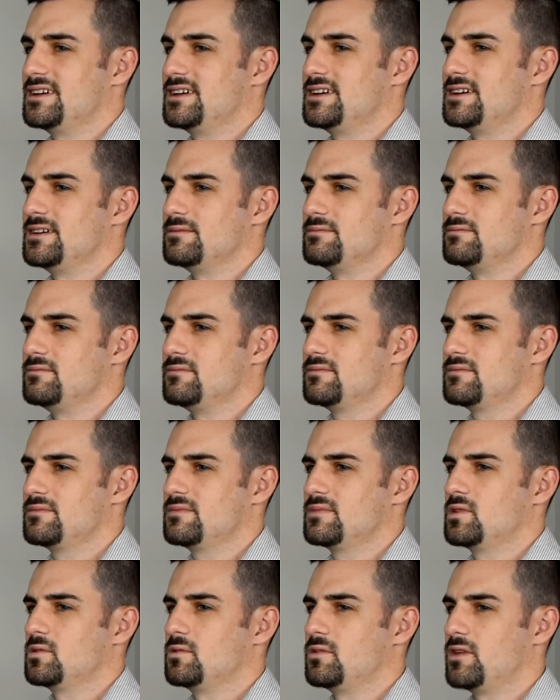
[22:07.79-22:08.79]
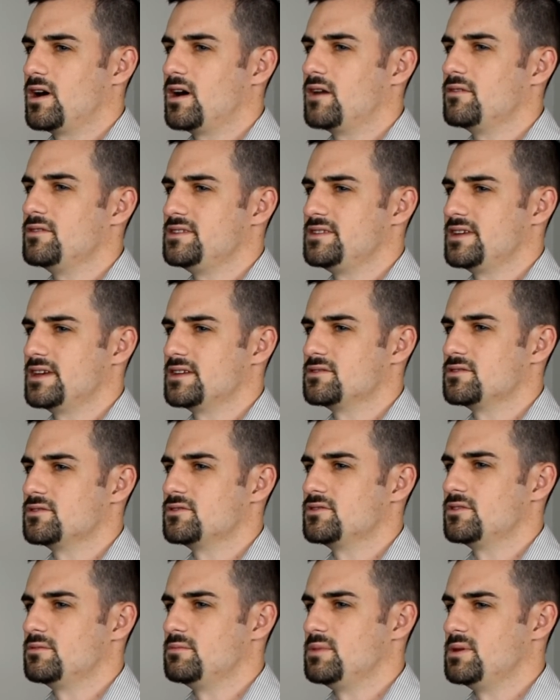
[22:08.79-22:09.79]
The obvious answer
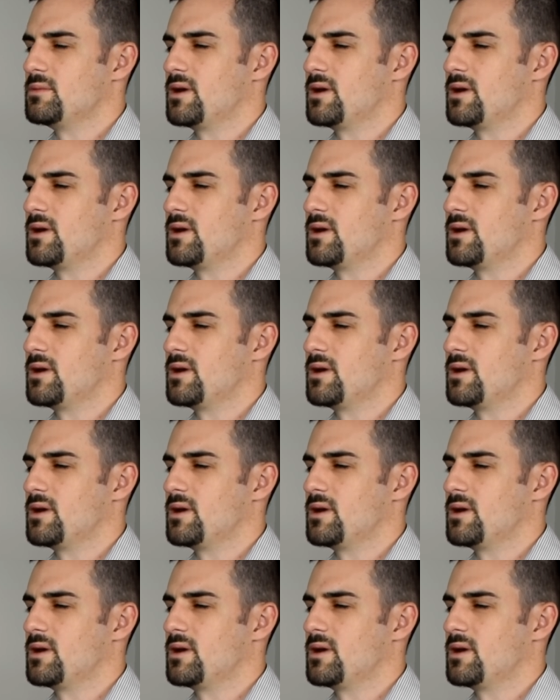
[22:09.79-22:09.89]
should be